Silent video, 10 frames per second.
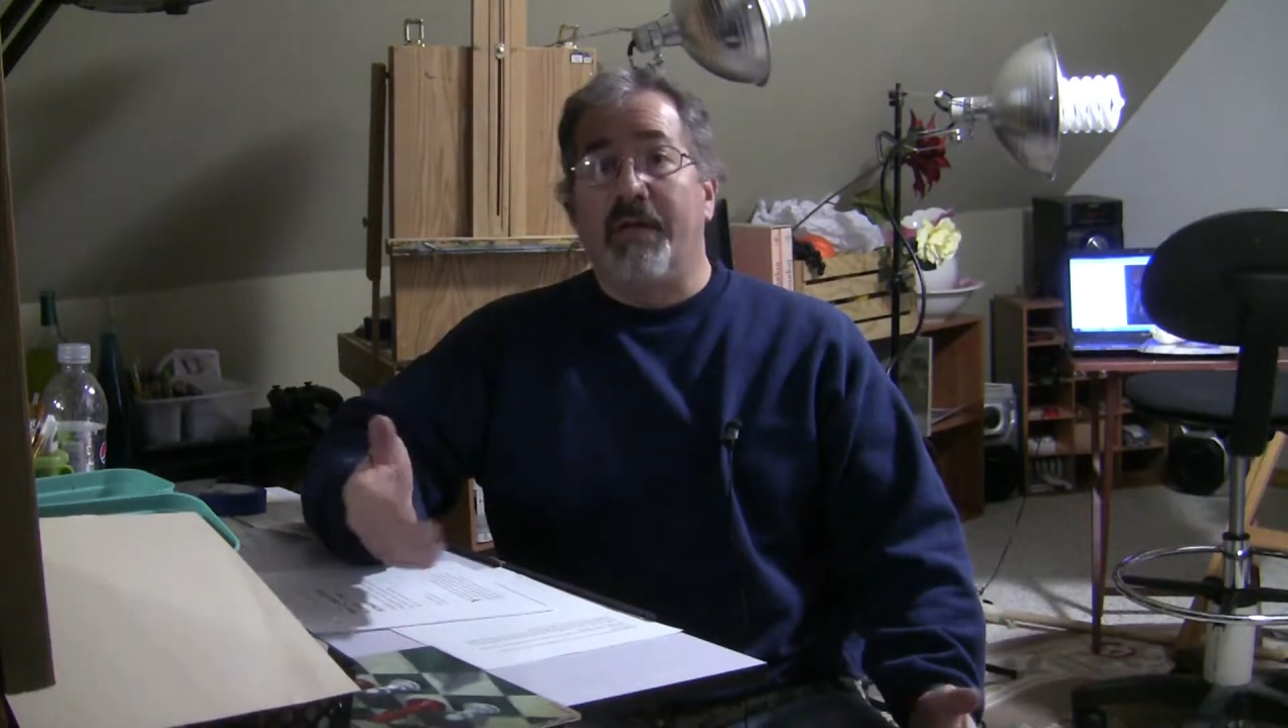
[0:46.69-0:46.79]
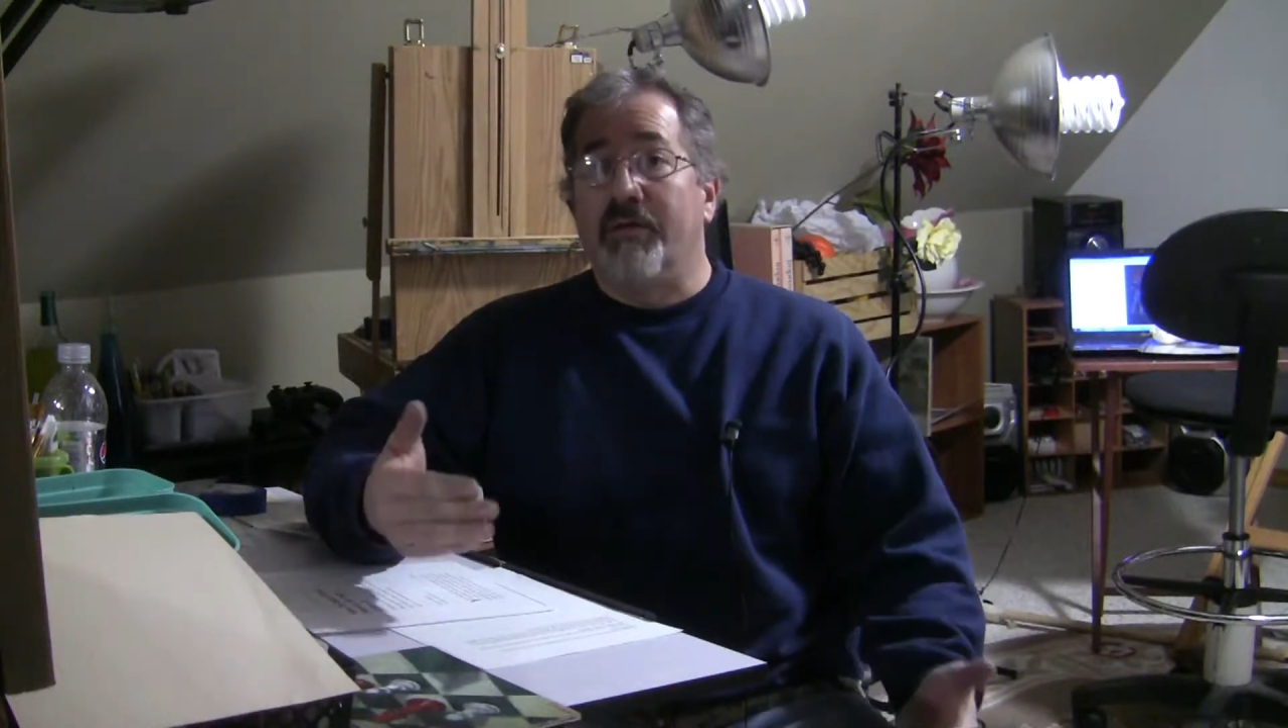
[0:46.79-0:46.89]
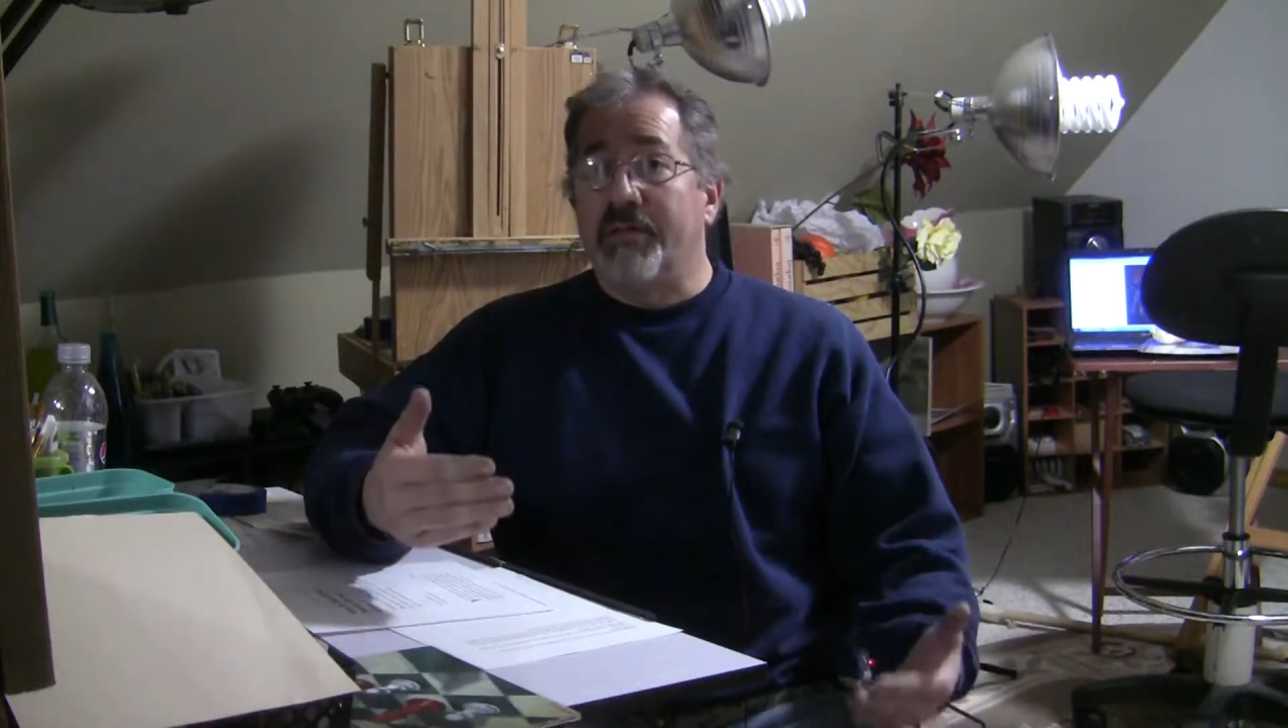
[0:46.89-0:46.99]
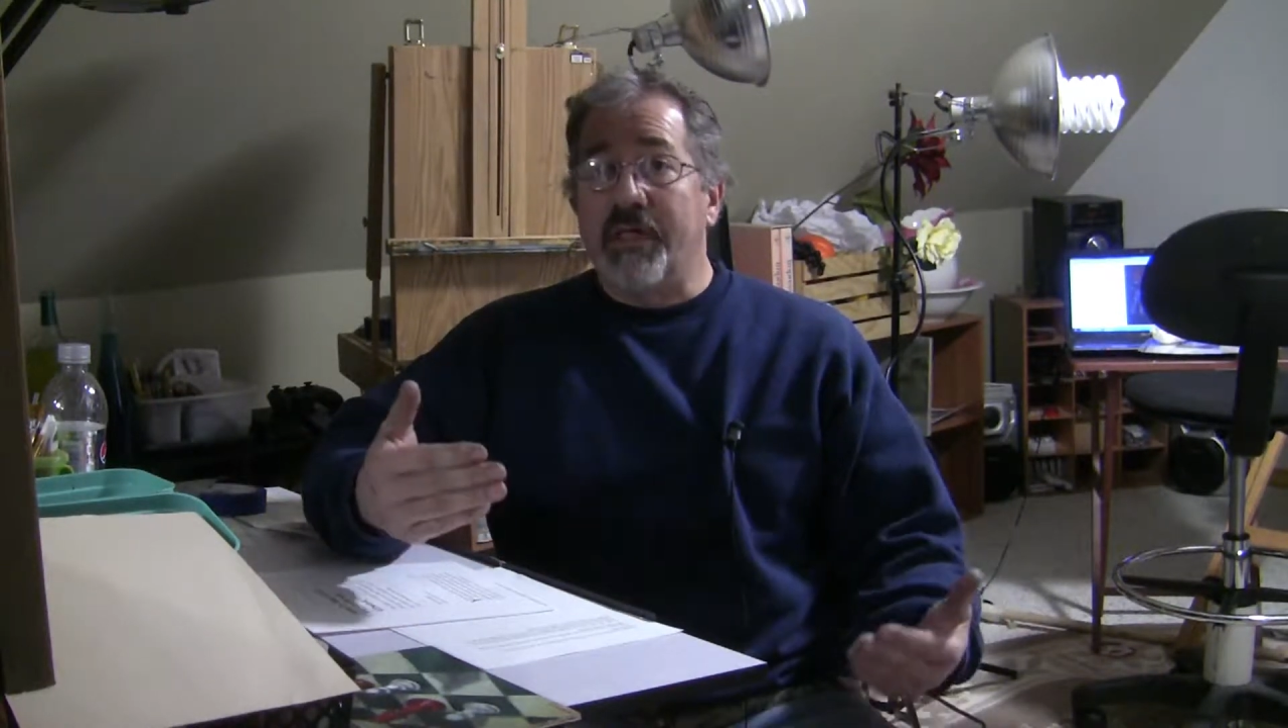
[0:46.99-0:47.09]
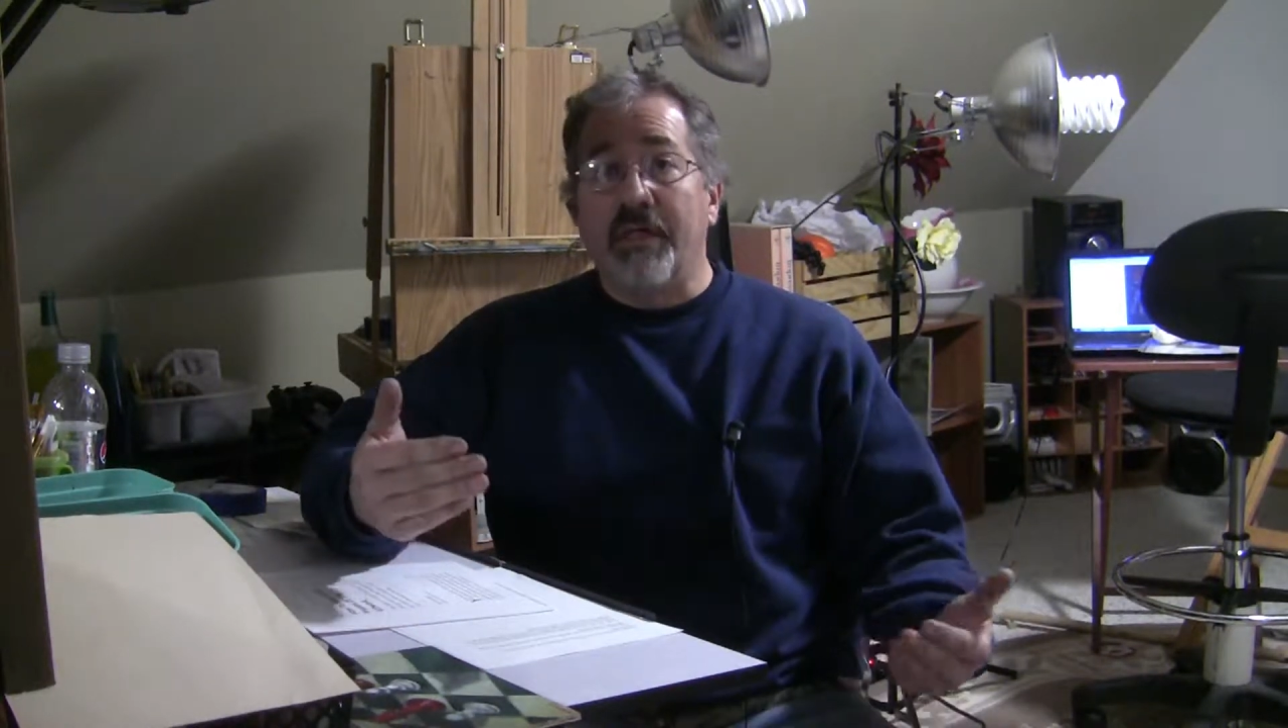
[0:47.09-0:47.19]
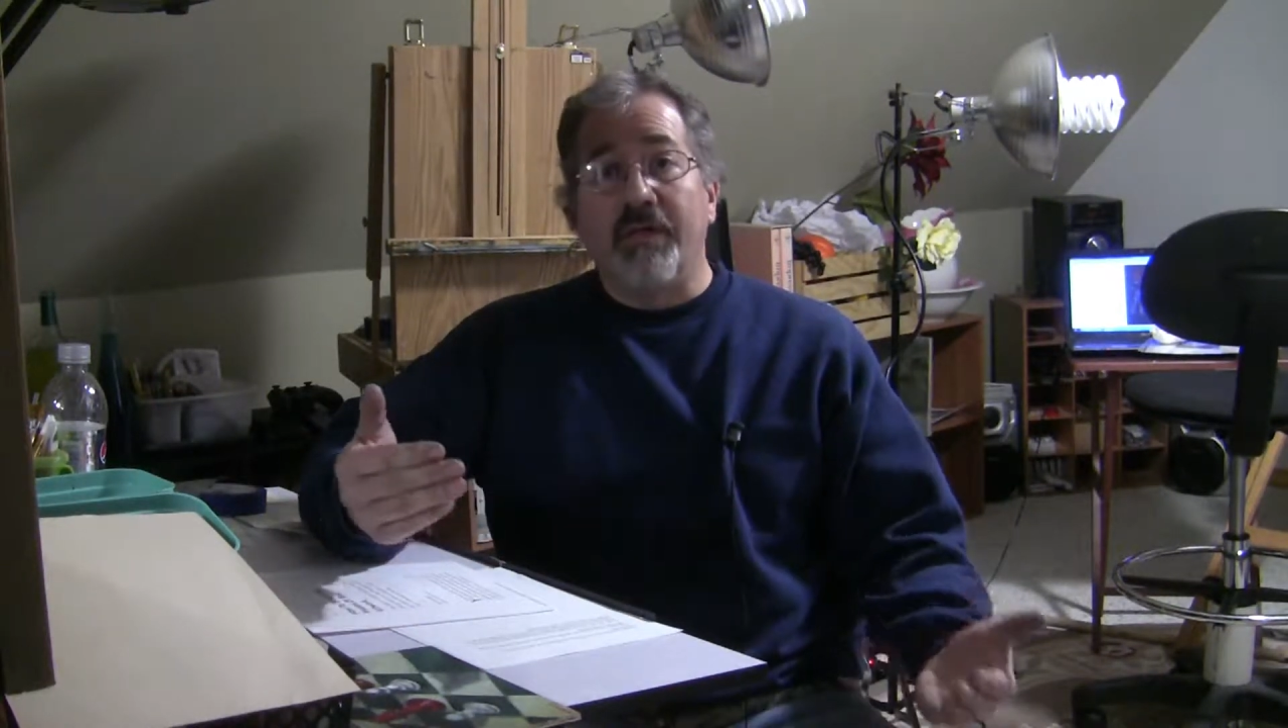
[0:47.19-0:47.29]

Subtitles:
they're selling